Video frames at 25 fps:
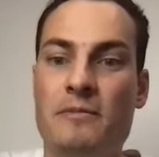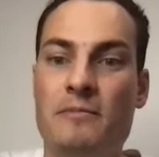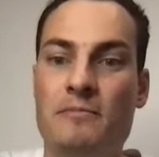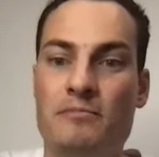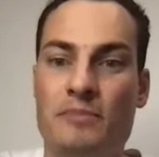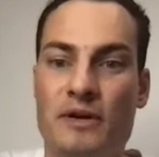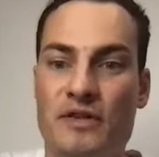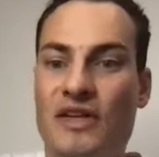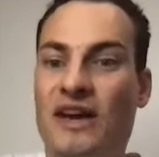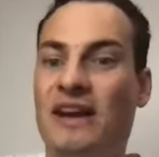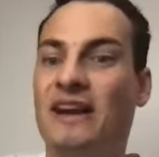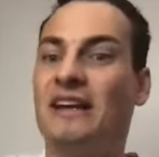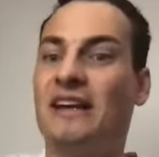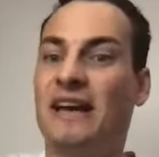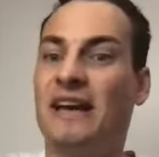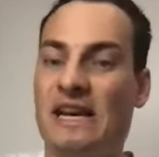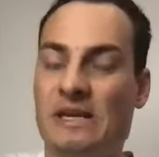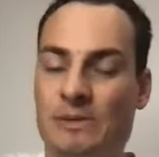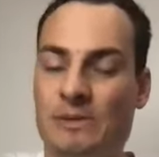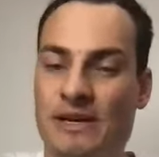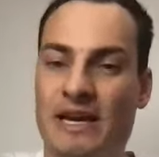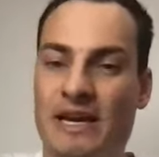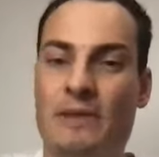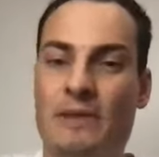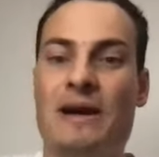But that
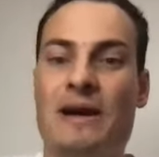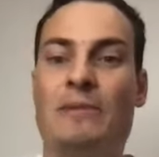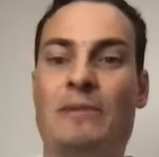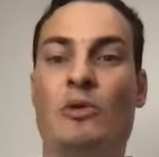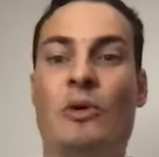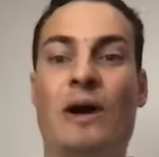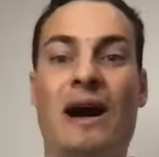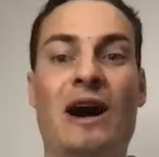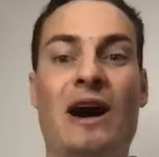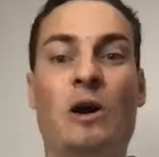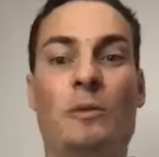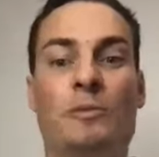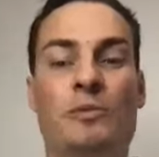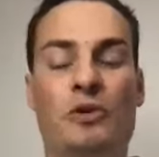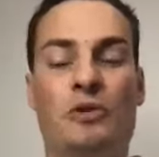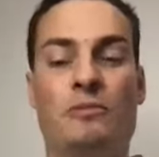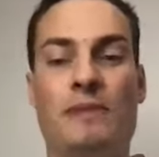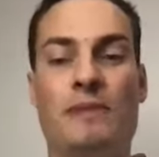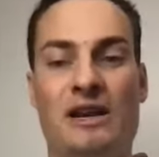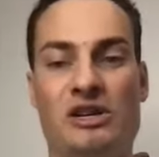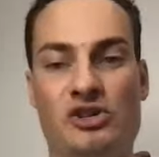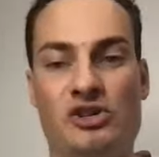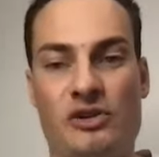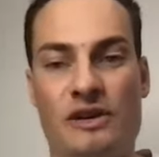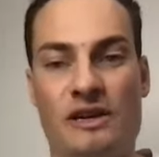engagement campaign will help your
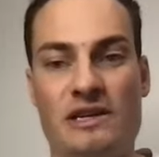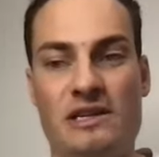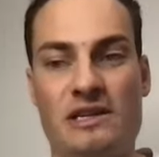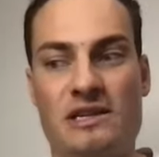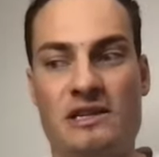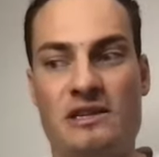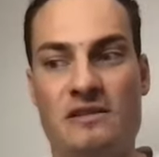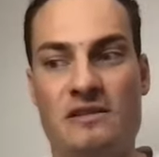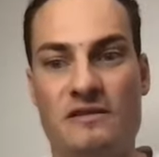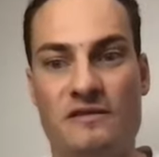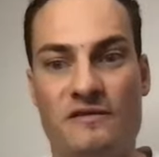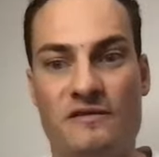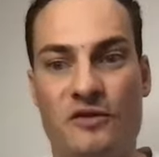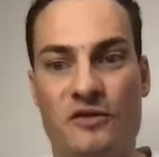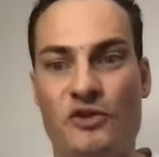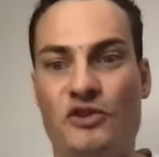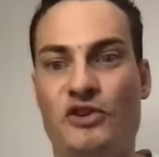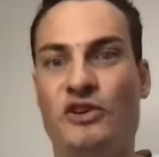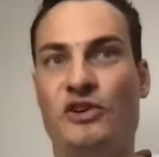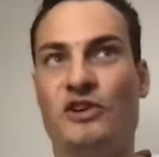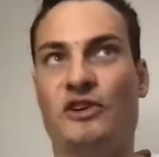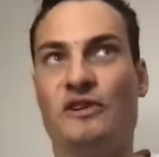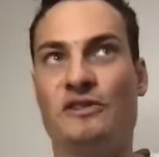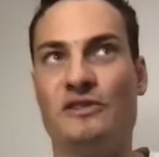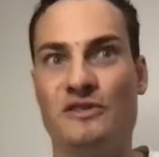metrics for
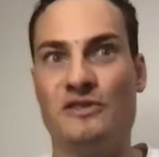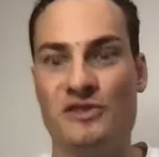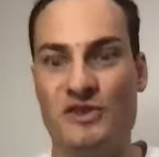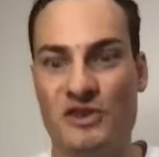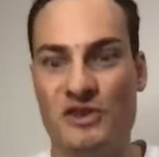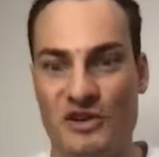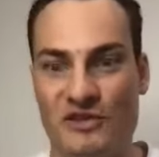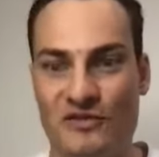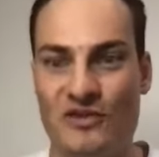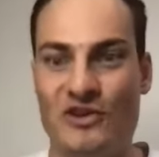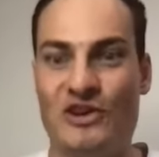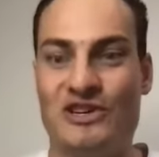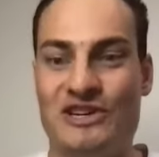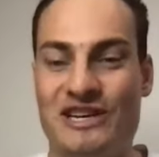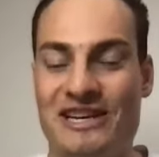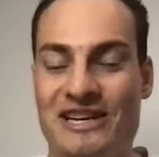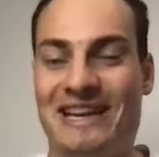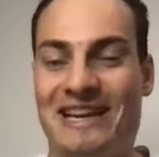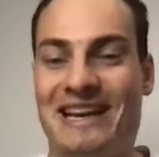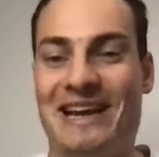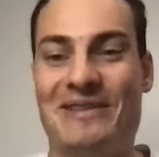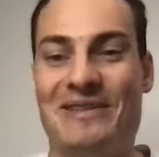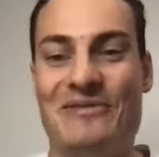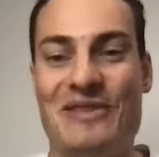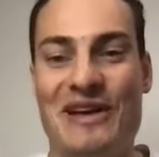your conversion
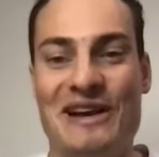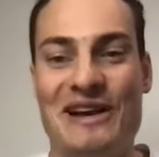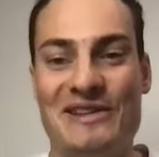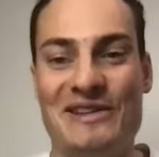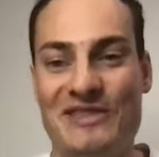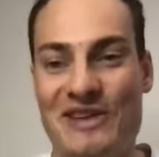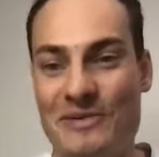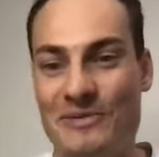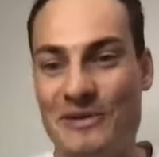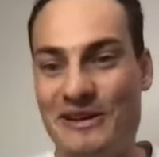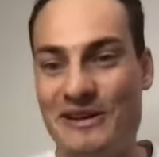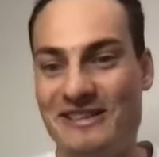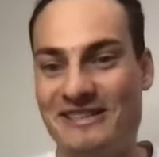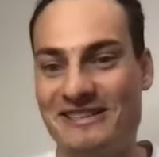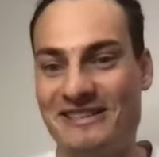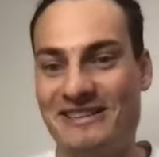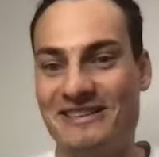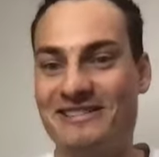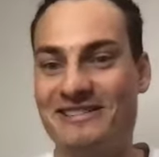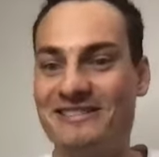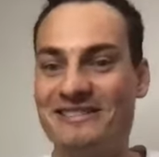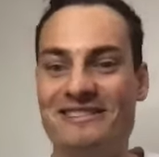campaign, if that makes sense.